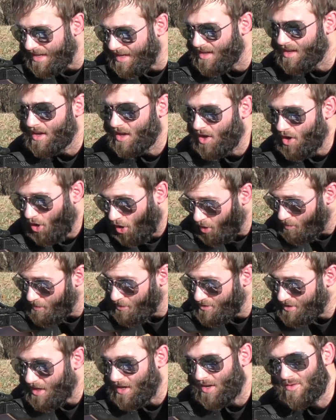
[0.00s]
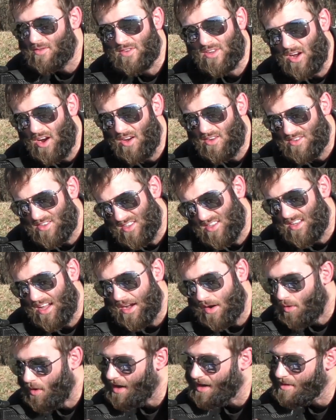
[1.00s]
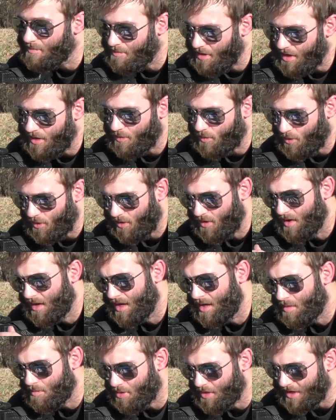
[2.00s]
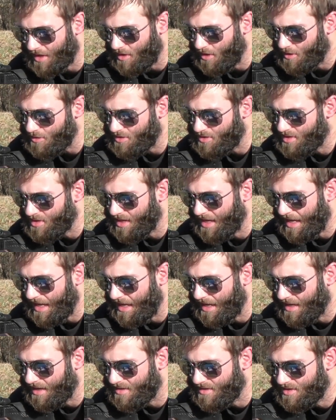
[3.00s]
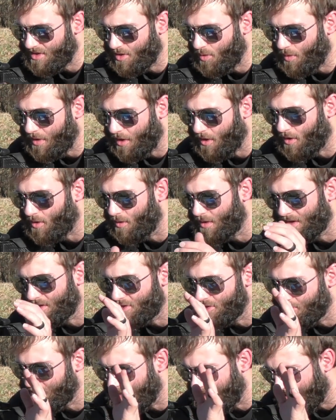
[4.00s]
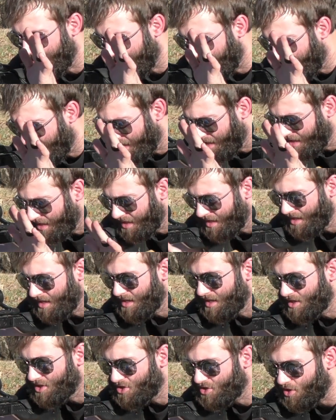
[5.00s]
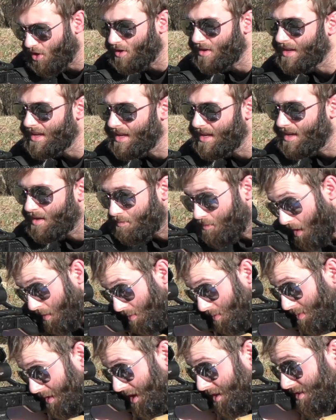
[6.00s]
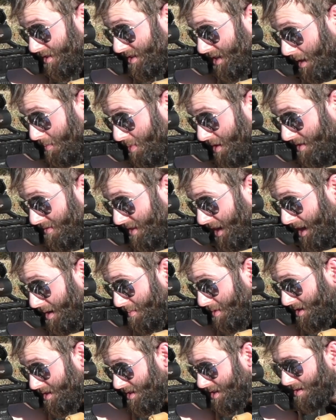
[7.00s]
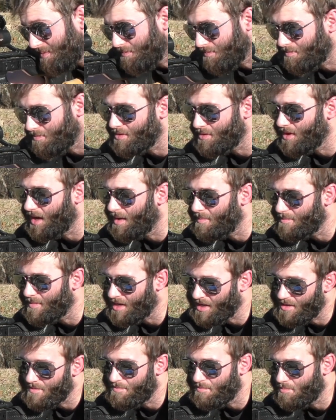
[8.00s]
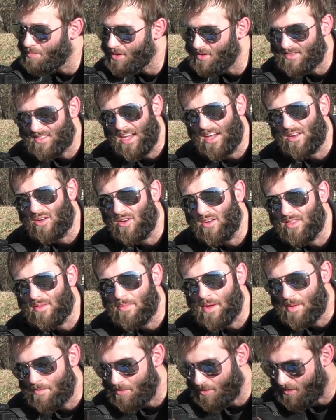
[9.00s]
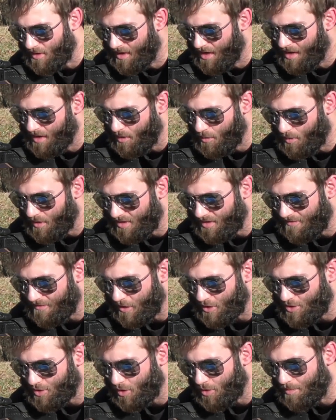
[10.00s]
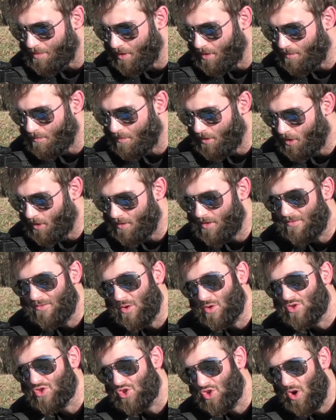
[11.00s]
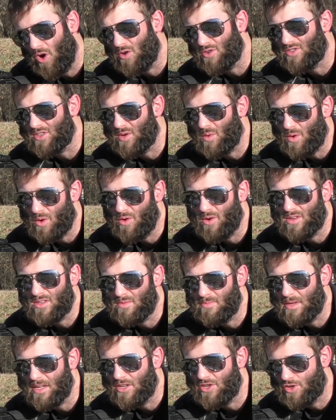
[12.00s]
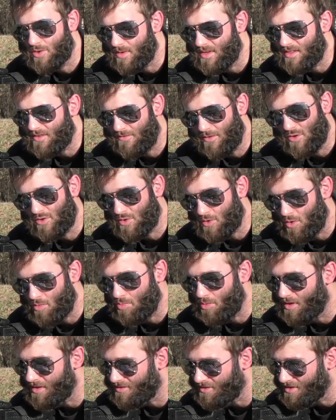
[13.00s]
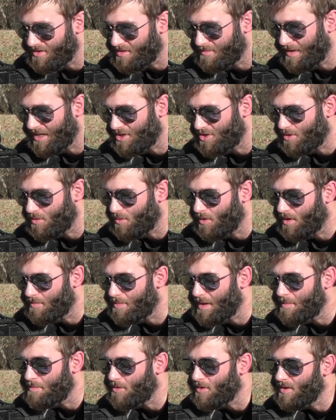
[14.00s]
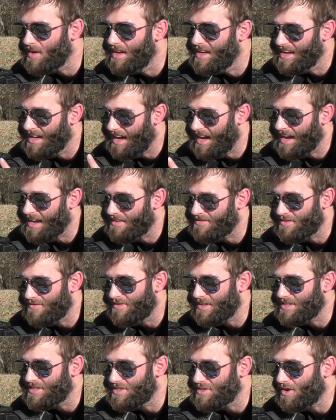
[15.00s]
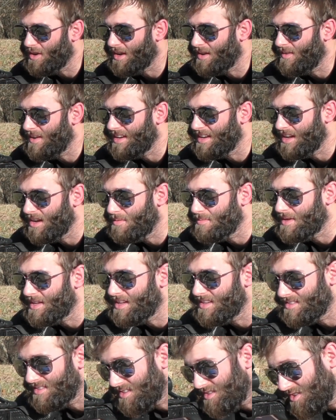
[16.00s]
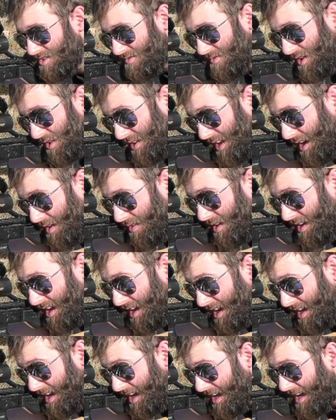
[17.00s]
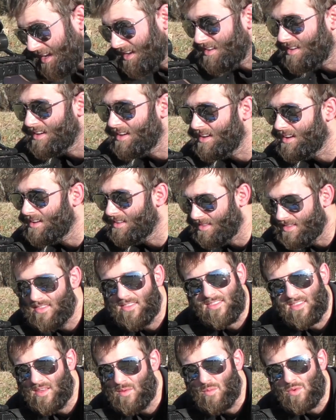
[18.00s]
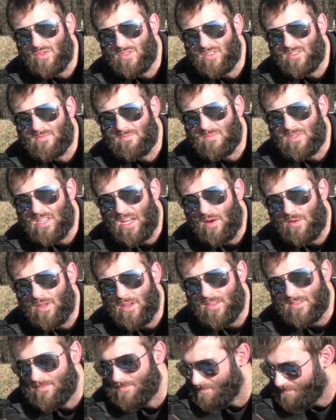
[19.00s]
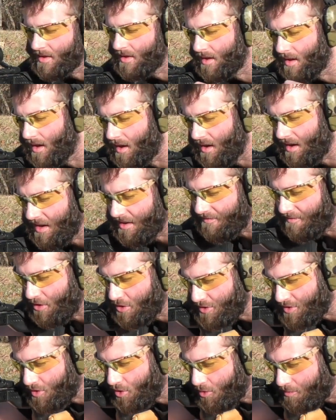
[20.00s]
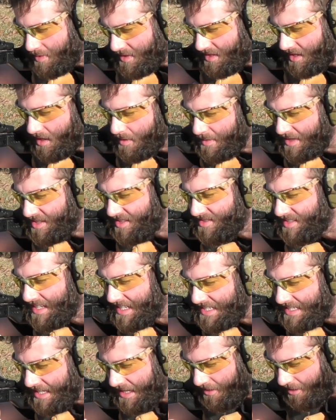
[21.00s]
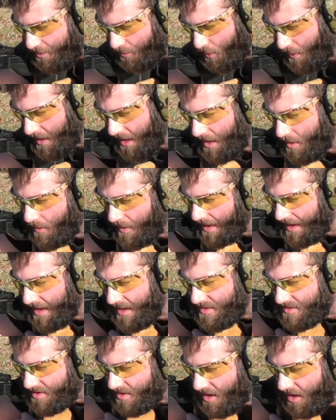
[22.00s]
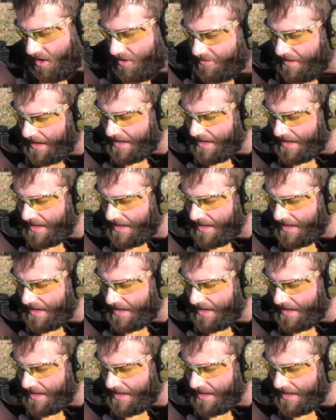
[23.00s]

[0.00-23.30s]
it almost 100 yards, not quite, but we're pretty close and we are going to be starting probably on the top left diamond. I'm gonna put a sighter on the paper with the first group that, or the first charge that we're going to be shooting the first group with just to make sure we're on paper. I have to fix the target right now because it just fell down and uh, then we'll just see how it does. All right, first group is gonna be 63 grains of